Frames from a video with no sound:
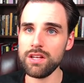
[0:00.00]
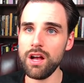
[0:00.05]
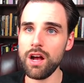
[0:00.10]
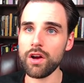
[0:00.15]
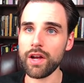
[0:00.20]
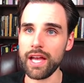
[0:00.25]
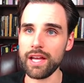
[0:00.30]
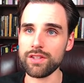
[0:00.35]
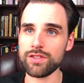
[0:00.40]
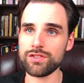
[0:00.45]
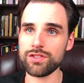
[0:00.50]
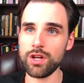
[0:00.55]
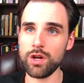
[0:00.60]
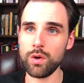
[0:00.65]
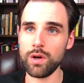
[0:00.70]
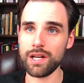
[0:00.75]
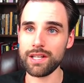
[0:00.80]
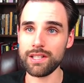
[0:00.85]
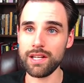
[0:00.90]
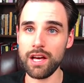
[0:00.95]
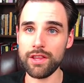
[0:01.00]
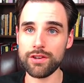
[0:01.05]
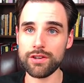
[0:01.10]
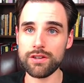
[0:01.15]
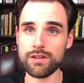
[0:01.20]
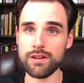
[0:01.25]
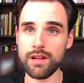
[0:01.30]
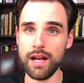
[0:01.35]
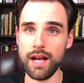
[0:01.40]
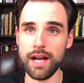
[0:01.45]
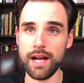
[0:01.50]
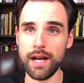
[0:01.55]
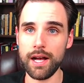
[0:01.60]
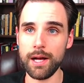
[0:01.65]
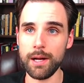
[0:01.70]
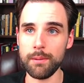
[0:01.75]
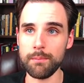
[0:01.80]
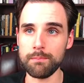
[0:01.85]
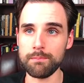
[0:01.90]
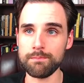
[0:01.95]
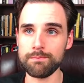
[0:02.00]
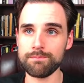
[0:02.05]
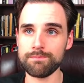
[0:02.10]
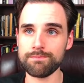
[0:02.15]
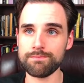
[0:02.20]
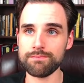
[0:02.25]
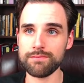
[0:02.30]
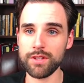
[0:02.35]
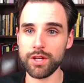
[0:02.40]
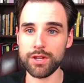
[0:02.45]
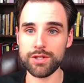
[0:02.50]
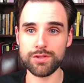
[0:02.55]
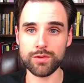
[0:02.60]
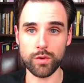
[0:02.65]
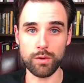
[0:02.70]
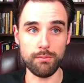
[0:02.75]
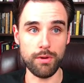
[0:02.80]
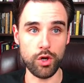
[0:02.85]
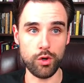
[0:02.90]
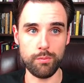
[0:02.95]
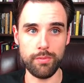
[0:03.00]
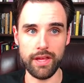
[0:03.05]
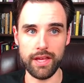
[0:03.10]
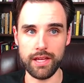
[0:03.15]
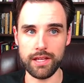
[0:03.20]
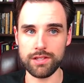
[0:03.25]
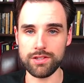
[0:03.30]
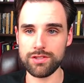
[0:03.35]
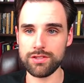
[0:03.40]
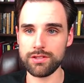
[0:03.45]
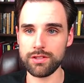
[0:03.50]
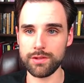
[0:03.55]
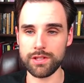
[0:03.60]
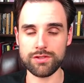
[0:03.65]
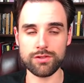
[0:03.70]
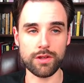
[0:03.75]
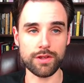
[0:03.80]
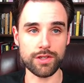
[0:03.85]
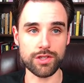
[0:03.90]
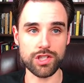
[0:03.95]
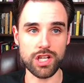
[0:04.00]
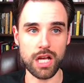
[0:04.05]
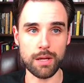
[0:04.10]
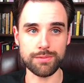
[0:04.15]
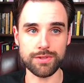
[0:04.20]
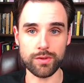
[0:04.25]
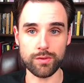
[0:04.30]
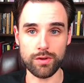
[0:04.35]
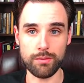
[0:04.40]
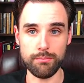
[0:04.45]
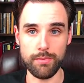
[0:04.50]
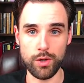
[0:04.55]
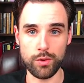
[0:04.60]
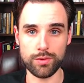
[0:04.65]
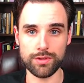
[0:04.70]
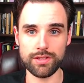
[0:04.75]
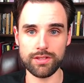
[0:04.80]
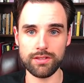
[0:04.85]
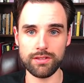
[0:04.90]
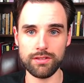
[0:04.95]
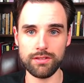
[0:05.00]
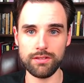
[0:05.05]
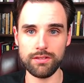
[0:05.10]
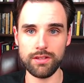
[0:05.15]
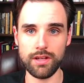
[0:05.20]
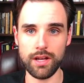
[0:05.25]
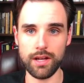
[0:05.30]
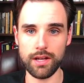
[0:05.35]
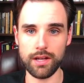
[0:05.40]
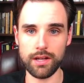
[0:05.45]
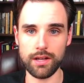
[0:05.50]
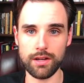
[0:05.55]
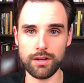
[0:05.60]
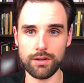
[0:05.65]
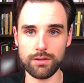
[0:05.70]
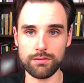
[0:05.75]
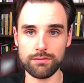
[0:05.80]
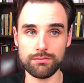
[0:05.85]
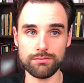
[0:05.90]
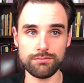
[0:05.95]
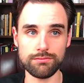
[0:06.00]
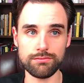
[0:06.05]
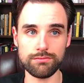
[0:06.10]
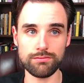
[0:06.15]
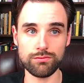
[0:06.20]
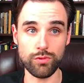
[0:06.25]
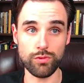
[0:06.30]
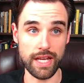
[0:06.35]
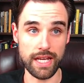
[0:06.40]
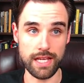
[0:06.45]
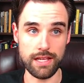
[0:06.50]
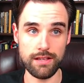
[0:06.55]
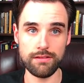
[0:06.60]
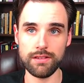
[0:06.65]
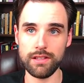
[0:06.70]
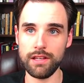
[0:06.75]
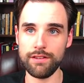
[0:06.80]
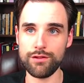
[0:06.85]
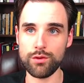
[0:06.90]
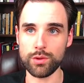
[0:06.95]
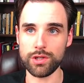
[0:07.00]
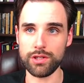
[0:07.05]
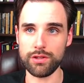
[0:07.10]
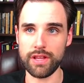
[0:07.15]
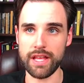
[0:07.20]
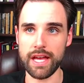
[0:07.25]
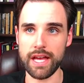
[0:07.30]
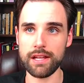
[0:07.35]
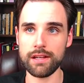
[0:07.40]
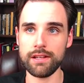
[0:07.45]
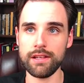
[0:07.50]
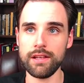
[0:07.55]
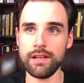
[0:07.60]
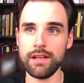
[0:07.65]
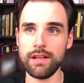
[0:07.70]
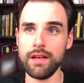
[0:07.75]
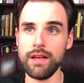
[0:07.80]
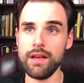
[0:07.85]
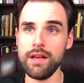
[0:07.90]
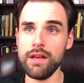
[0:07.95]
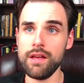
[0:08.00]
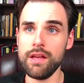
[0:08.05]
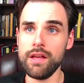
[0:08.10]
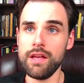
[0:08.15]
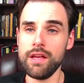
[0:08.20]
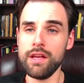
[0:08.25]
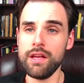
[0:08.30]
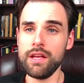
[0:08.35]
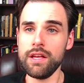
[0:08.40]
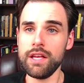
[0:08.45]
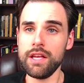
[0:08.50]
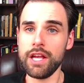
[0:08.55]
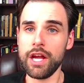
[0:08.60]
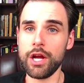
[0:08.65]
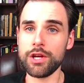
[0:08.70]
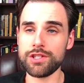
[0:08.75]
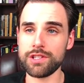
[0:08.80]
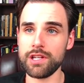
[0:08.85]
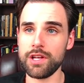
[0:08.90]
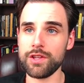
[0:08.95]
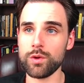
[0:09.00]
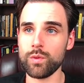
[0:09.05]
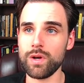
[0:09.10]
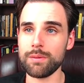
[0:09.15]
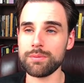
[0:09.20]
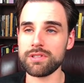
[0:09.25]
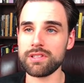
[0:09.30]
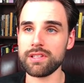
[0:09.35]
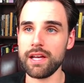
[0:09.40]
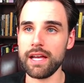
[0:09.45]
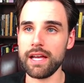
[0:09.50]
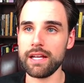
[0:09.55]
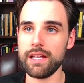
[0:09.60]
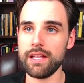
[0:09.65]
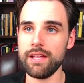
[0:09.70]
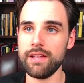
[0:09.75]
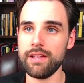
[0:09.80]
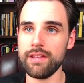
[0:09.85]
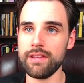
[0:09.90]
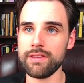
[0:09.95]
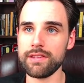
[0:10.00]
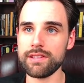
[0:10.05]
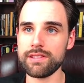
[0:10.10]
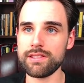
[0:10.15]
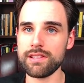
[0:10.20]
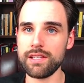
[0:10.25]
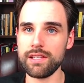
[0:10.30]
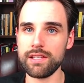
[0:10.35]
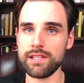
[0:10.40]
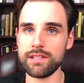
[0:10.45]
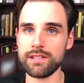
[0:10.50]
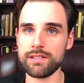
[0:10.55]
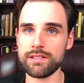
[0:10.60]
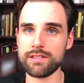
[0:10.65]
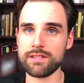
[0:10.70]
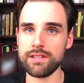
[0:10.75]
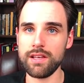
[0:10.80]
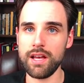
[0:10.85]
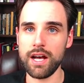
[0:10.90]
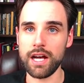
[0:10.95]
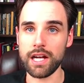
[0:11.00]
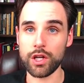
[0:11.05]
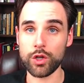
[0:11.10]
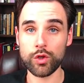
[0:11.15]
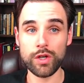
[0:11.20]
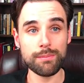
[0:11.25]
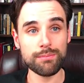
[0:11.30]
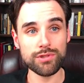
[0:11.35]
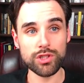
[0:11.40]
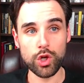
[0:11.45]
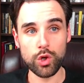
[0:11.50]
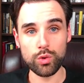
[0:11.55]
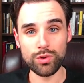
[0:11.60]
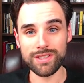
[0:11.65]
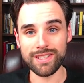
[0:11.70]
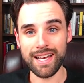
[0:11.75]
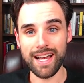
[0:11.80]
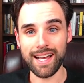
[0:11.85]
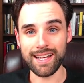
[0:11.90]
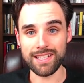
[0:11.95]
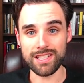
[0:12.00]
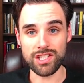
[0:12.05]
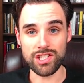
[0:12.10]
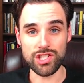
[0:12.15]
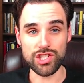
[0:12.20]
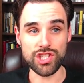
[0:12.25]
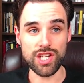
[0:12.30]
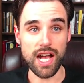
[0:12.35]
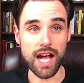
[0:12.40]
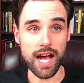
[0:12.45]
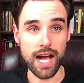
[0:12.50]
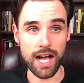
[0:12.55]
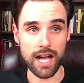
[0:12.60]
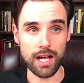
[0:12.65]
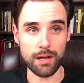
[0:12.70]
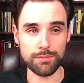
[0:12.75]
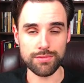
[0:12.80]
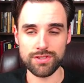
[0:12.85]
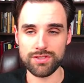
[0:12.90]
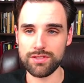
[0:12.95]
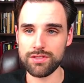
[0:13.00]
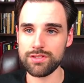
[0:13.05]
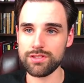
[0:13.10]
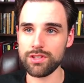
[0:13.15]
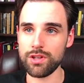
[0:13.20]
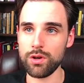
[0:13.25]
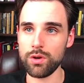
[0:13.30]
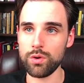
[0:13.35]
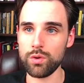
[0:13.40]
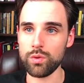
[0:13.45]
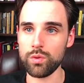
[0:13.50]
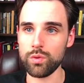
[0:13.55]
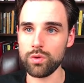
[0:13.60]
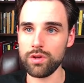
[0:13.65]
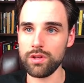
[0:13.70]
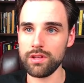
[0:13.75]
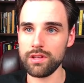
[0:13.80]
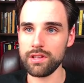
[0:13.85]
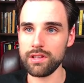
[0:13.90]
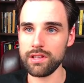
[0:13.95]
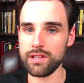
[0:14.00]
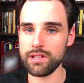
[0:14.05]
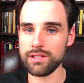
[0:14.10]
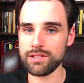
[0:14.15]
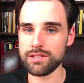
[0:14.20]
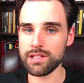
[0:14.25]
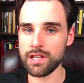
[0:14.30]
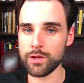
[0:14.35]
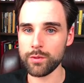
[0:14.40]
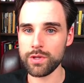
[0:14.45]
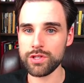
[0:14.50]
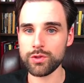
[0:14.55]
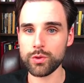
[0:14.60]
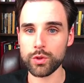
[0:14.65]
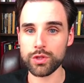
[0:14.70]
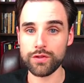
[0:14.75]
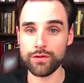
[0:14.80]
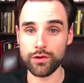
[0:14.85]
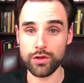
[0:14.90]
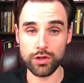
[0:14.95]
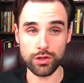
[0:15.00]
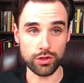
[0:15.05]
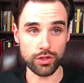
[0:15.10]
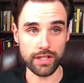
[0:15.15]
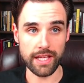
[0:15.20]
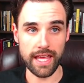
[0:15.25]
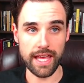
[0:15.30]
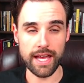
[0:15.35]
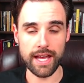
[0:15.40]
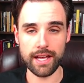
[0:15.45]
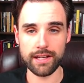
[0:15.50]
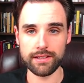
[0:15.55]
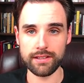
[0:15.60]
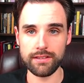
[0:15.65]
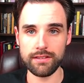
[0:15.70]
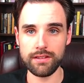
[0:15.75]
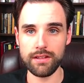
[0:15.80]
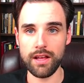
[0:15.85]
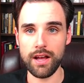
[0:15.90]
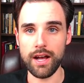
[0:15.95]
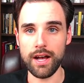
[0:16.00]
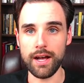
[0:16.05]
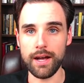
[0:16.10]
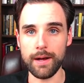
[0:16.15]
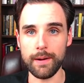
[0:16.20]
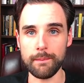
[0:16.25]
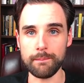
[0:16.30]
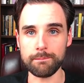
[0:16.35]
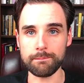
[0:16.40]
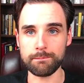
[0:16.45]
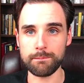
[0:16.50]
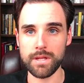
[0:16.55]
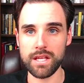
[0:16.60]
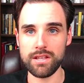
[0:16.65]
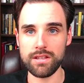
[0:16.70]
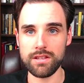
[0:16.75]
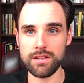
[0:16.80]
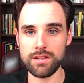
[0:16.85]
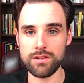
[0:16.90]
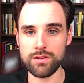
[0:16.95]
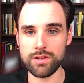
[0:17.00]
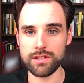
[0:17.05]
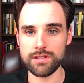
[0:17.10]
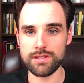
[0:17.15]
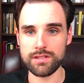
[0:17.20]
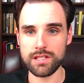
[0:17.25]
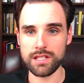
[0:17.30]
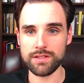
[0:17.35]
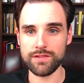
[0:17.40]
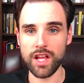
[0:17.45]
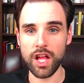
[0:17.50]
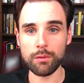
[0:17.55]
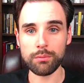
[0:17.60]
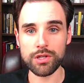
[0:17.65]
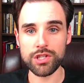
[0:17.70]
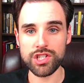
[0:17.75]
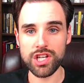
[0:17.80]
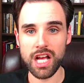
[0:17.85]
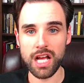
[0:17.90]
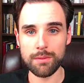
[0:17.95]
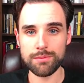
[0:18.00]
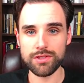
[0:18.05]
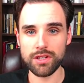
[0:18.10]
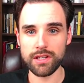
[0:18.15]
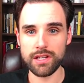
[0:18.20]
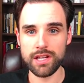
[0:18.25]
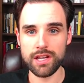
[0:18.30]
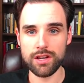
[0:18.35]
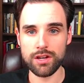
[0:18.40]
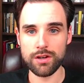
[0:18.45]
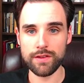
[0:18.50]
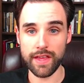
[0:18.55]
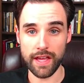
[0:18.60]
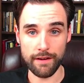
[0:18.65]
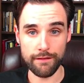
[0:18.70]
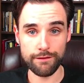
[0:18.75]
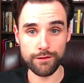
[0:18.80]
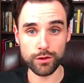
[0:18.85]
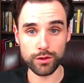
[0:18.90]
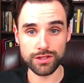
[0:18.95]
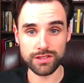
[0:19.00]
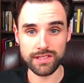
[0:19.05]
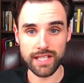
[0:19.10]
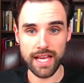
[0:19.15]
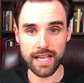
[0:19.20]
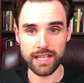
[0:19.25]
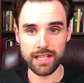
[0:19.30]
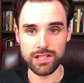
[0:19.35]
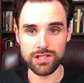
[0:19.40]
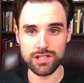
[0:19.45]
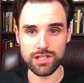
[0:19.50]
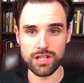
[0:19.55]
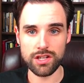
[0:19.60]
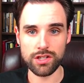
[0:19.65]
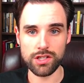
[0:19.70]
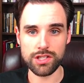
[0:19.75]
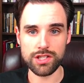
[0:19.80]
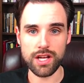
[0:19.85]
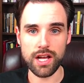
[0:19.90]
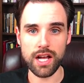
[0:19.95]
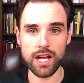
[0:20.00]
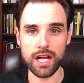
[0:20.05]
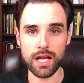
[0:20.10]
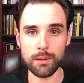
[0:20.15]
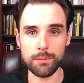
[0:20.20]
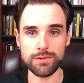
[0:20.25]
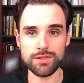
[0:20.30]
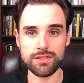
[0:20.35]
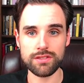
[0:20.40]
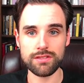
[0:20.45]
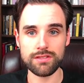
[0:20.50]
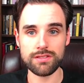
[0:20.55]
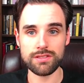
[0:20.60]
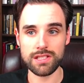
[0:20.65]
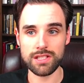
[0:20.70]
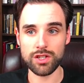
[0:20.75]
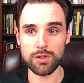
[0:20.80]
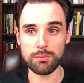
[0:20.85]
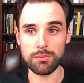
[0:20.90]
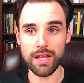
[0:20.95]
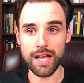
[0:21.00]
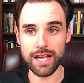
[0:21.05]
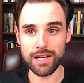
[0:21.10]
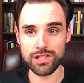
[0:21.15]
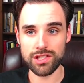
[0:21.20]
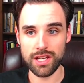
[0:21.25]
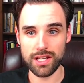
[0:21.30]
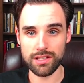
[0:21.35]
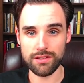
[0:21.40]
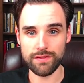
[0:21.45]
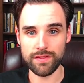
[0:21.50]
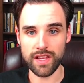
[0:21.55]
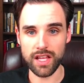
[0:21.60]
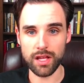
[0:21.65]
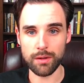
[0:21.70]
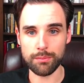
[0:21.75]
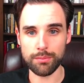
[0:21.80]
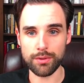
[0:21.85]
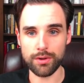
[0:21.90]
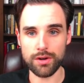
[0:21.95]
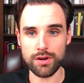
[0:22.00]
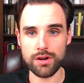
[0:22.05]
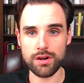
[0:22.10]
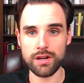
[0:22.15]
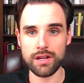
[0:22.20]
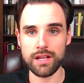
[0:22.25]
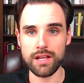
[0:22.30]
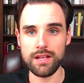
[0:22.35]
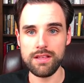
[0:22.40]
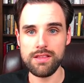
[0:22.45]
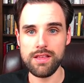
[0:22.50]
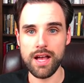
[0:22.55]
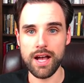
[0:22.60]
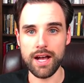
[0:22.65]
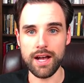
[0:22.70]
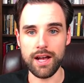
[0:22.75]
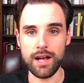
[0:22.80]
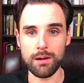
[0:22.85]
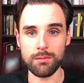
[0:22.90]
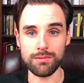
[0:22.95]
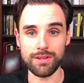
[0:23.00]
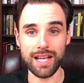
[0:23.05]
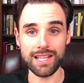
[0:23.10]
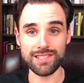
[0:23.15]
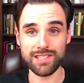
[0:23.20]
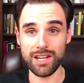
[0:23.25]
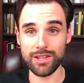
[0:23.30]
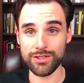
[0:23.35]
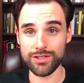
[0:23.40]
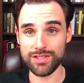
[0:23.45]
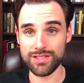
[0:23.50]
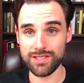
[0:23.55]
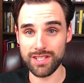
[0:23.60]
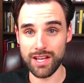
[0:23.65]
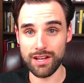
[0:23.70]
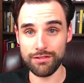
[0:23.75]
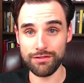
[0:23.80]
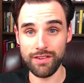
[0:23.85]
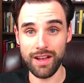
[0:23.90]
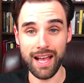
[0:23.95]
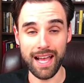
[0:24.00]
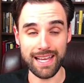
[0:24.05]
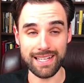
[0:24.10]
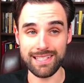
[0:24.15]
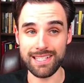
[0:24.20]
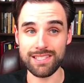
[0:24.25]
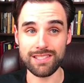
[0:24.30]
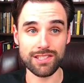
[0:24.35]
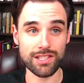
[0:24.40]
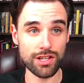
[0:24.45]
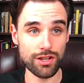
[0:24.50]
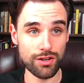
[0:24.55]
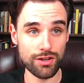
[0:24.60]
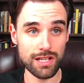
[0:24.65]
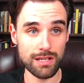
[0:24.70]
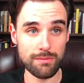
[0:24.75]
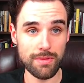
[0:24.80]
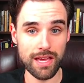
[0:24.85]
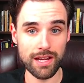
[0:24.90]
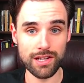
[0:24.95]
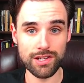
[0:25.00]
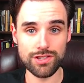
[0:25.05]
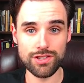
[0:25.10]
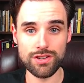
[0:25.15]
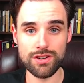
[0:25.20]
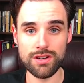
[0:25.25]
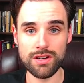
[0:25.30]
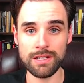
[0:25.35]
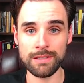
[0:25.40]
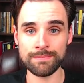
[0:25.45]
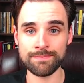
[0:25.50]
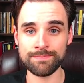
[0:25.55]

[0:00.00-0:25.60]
Okay, so another, here's the remote page. So these are all the jobs that are remote ready, if you want to do that. Here's another website. This is crypto.jobs. So this is another resource for you to look at. You can see developer jobs on here. They got full stack engineer jobs, senior blockchain developer, lots of other stuff, IT security manager,